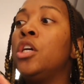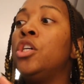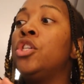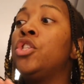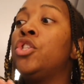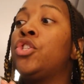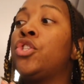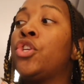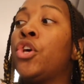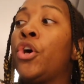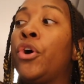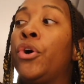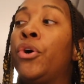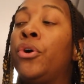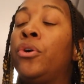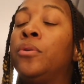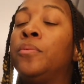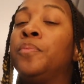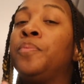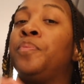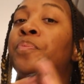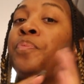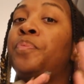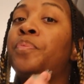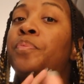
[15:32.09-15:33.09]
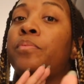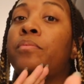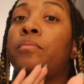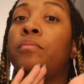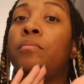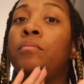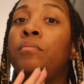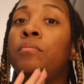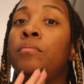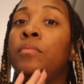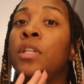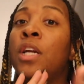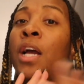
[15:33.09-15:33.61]
So
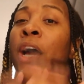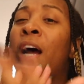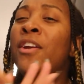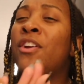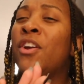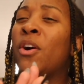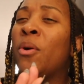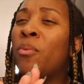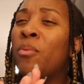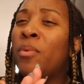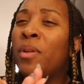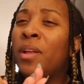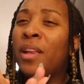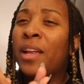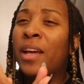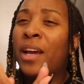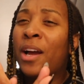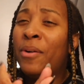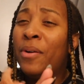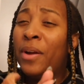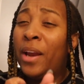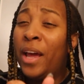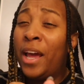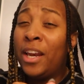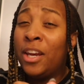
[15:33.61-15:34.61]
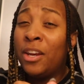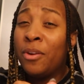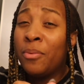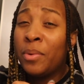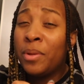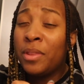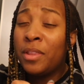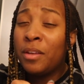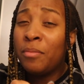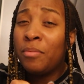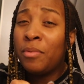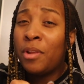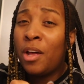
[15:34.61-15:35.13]
I don't really like how it ended with
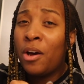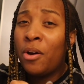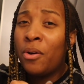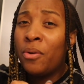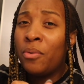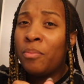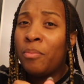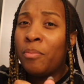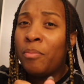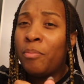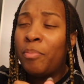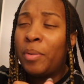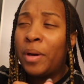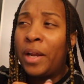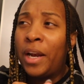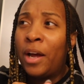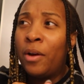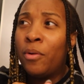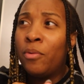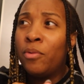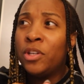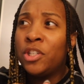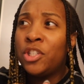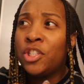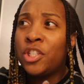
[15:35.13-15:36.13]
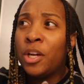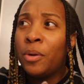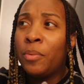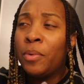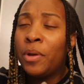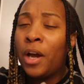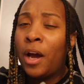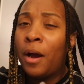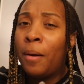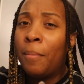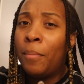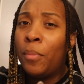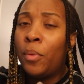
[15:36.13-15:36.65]
them though, but I wish that we
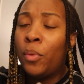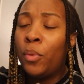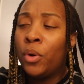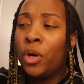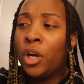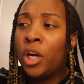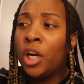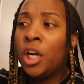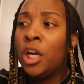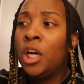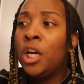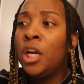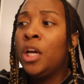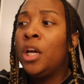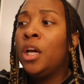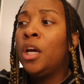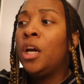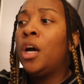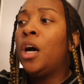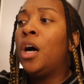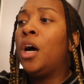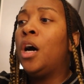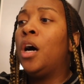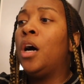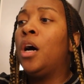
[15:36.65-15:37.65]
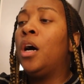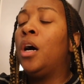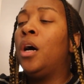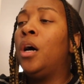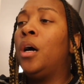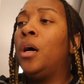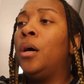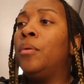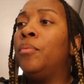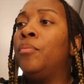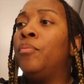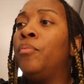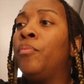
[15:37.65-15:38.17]
got more.
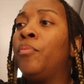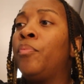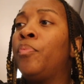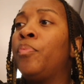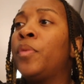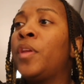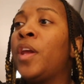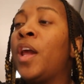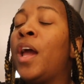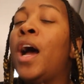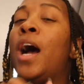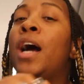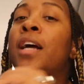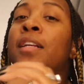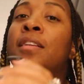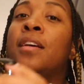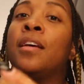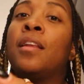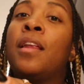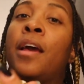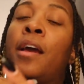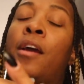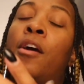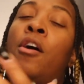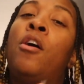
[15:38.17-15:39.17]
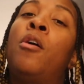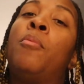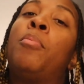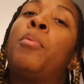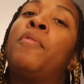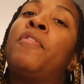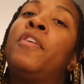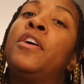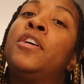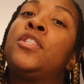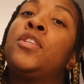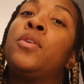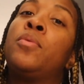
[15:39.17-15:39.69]
I did like how
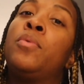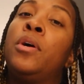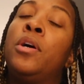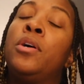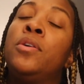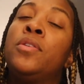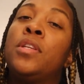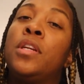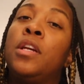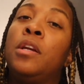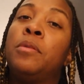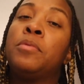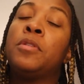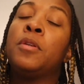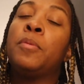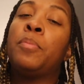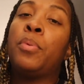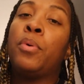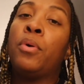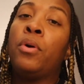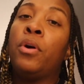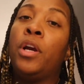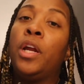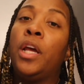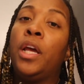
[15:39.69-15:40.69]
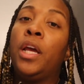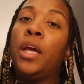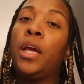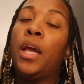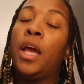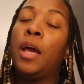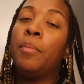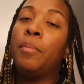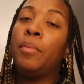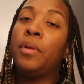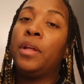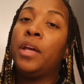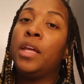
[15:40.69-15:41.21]
Professor Rose ended up supporting
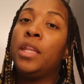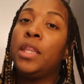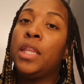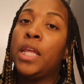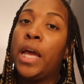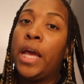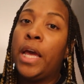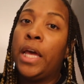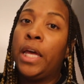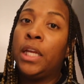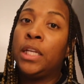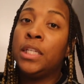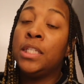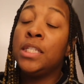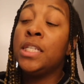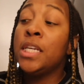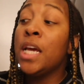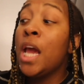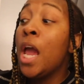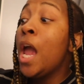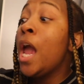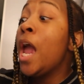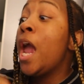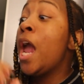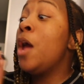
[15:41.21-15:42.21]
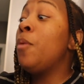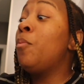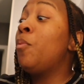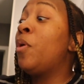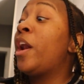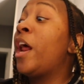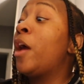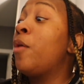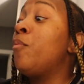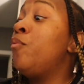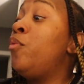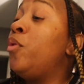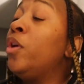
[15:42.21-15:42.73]
Emily in the end. And what
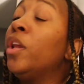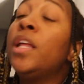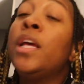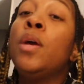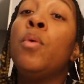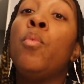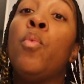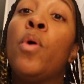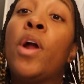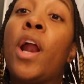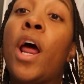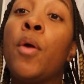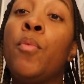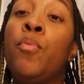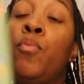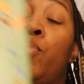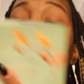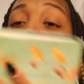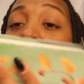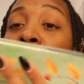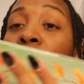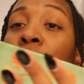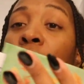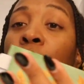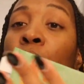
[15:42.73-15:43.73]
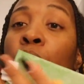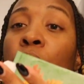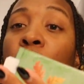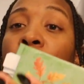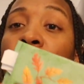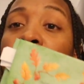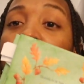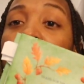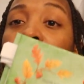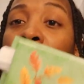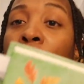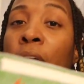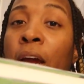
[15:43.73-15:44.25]
I really
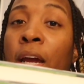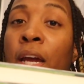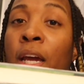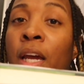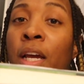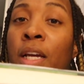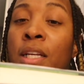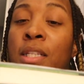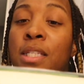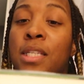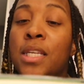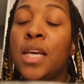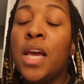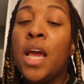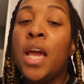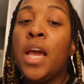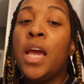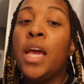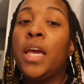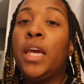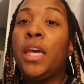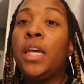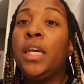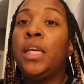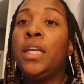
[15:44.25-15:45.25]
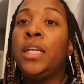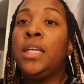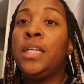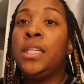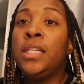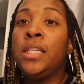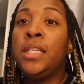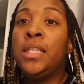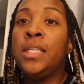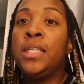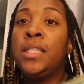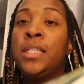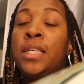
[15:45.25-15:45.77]
liked
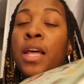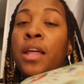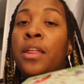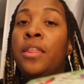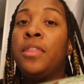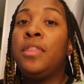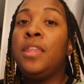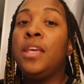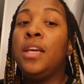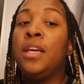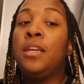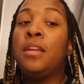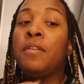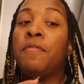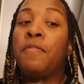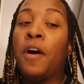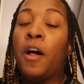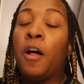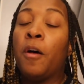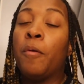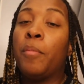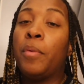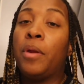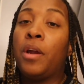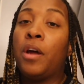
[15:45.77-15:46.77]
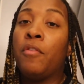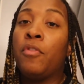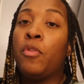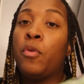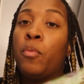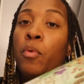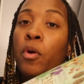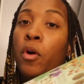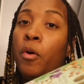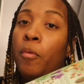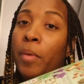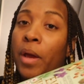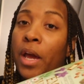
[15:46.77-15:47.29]
is the development of the
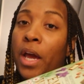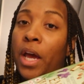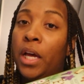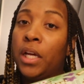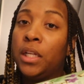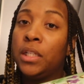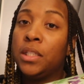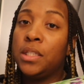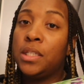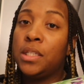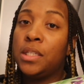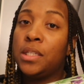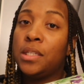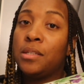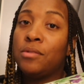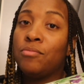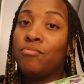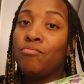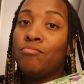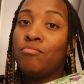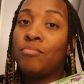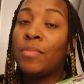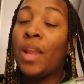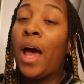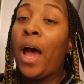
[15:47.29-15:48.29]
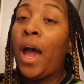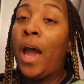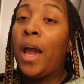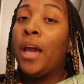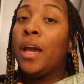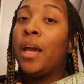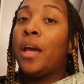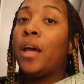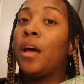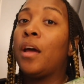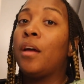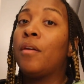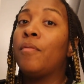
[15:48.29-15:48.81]
romance.
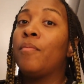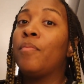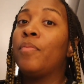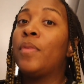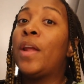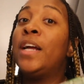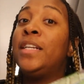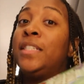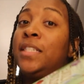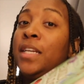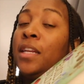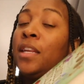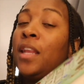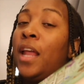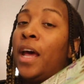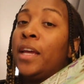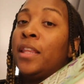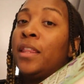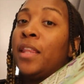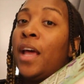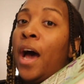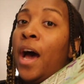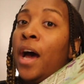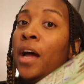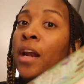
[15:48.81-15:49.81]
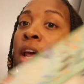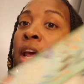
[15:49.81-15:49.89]
Like, I did like that.